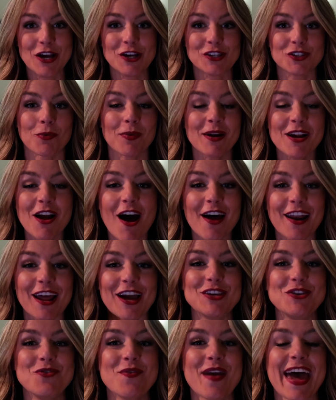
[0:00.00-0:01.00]
So
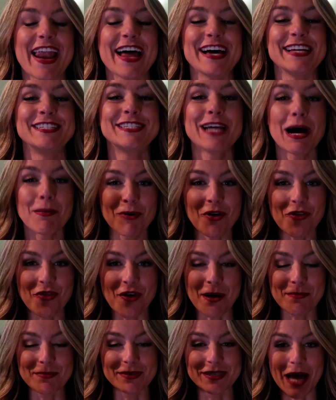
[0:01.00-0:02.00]
Rihanna, you get a double
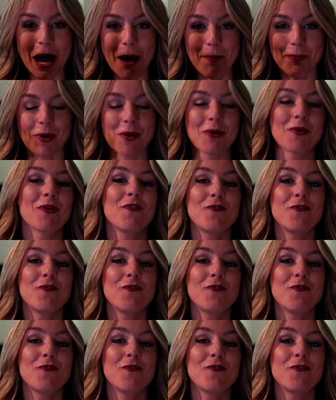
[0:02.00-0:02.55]
thumbs up.